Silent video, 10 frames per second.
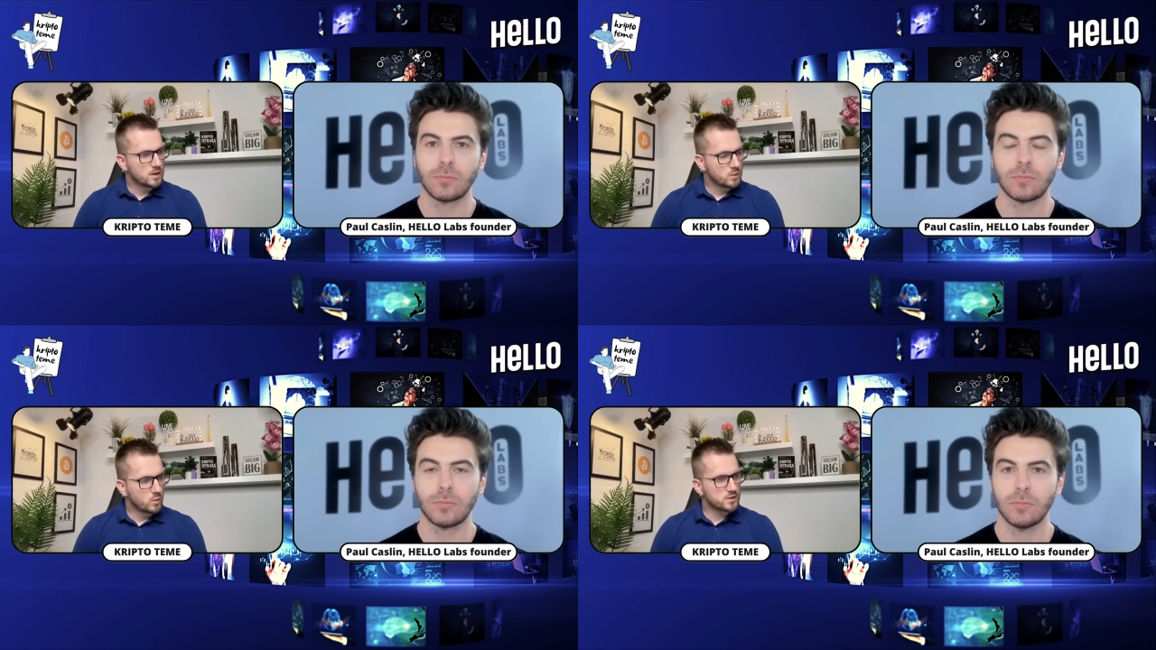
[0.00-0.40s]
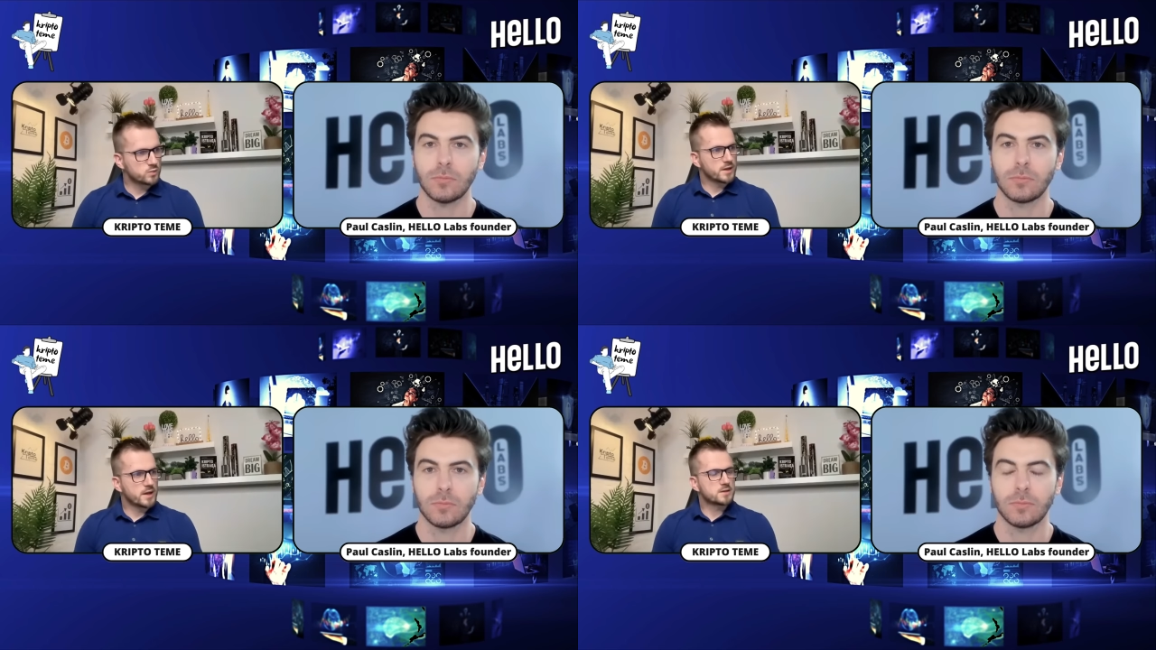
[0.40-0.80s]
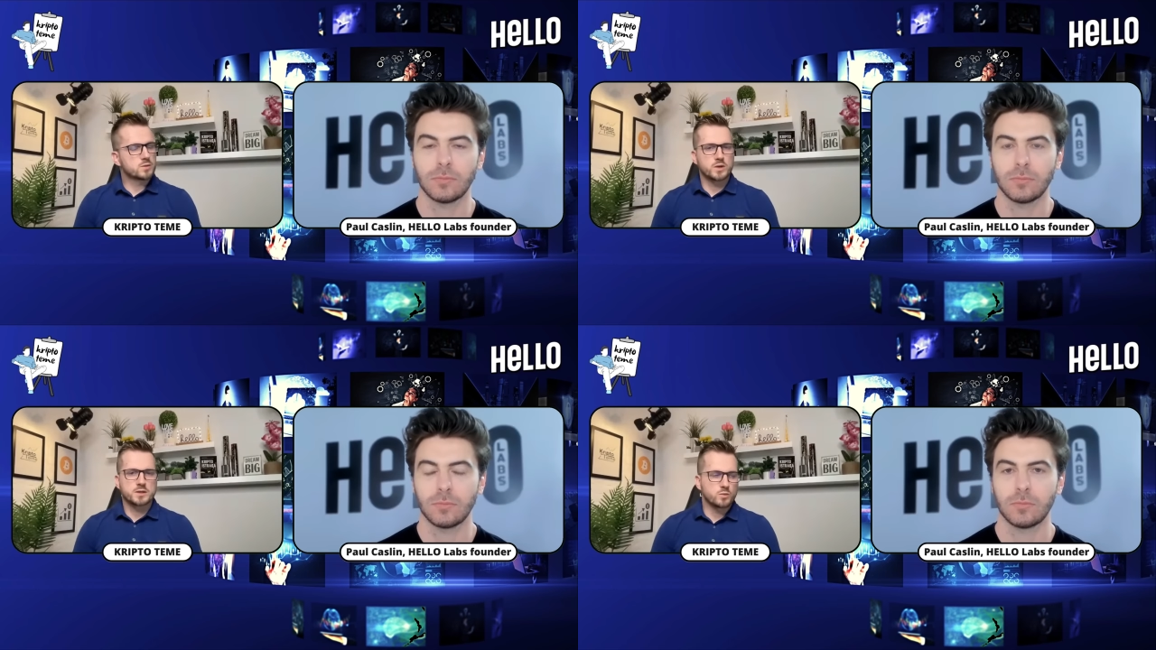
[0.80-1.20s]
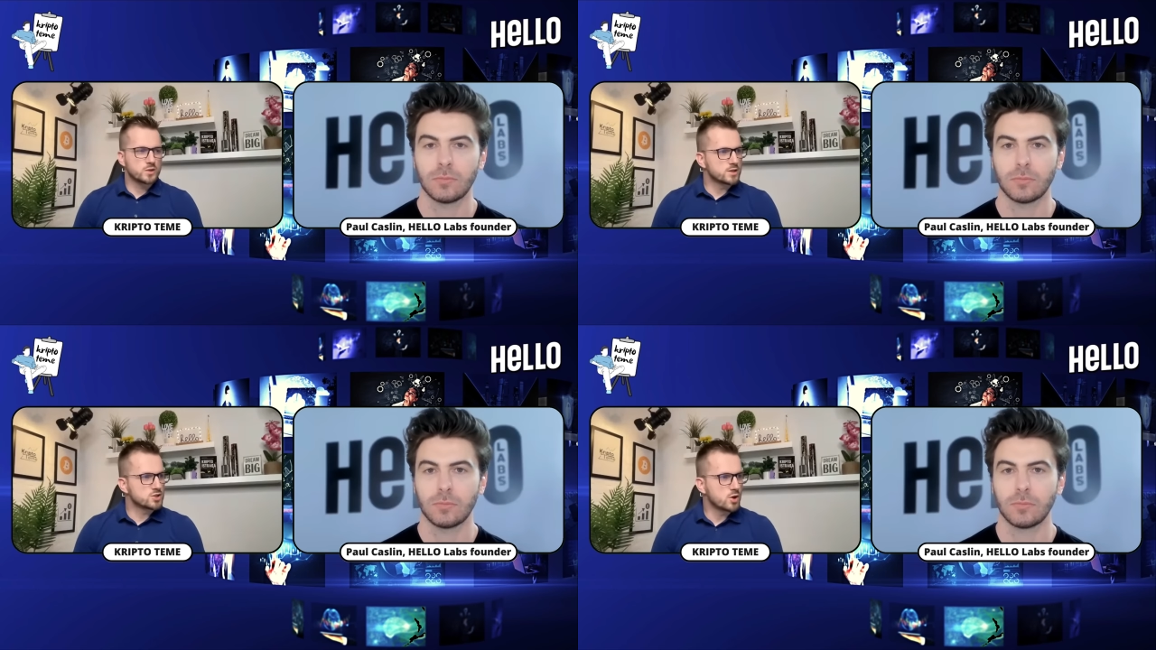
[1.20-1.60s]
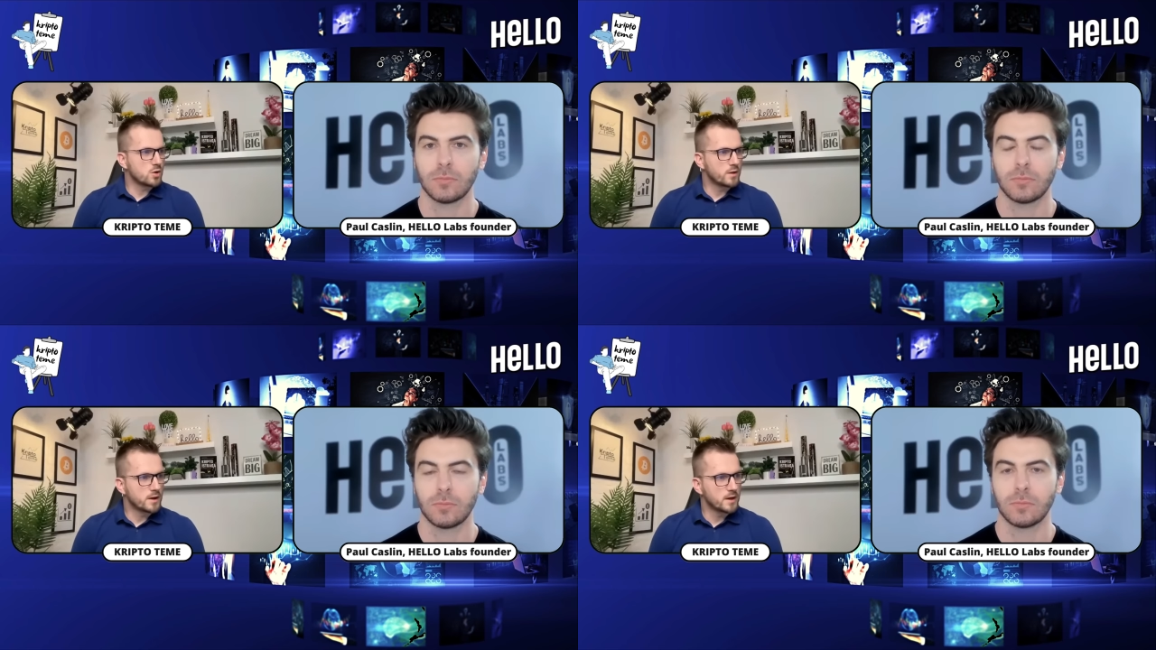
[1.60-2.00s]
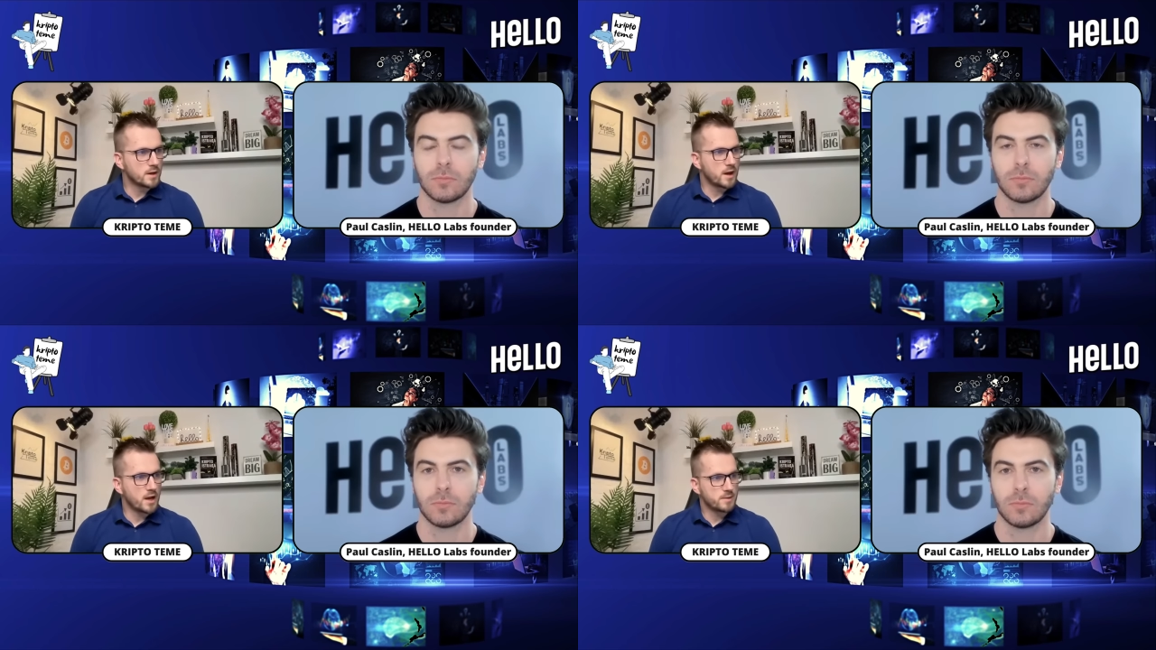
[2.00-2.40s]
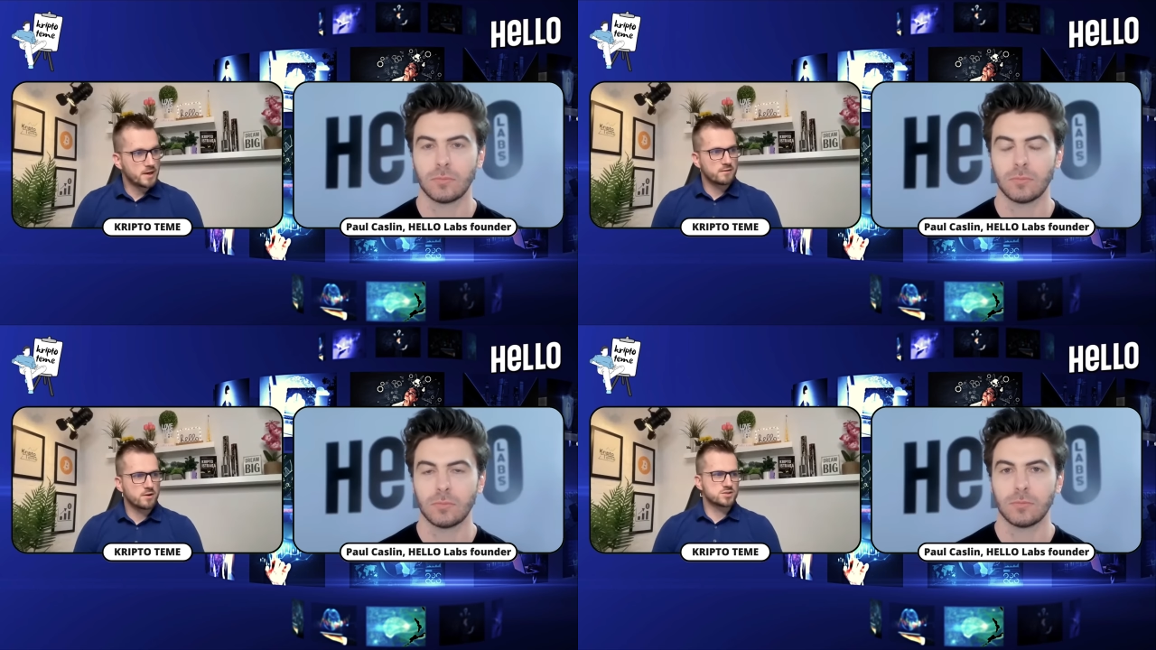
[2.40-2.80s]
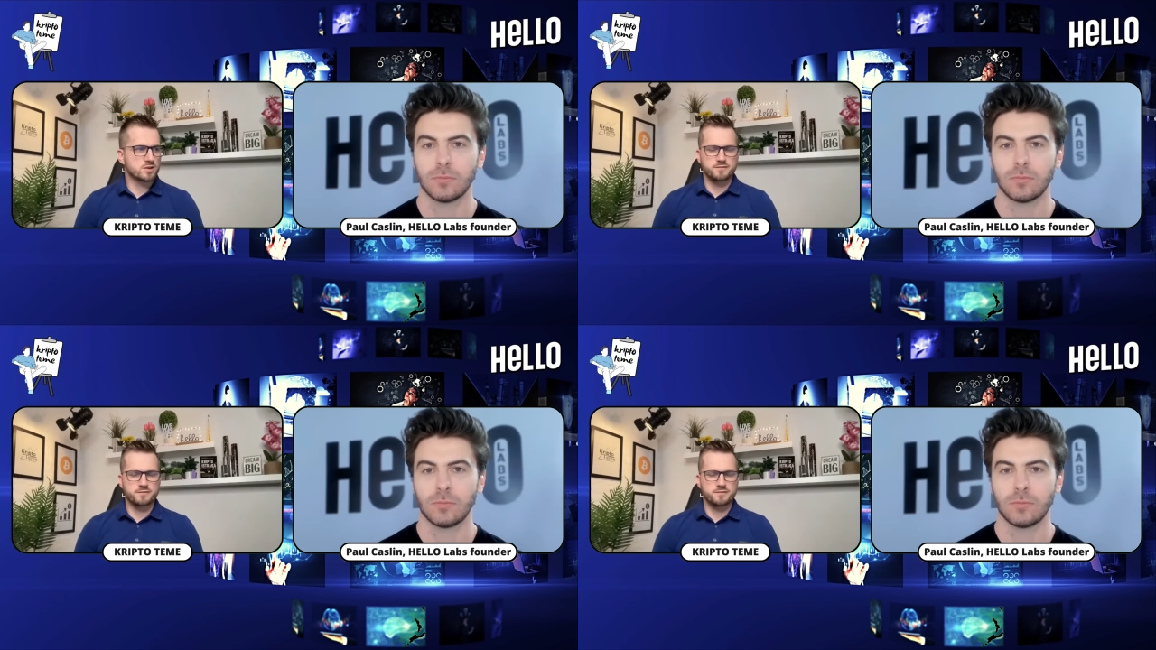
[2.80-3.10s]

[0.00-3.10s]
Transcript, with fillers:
Speaker 1: what we'll get with with this show. Uh, I believe lots of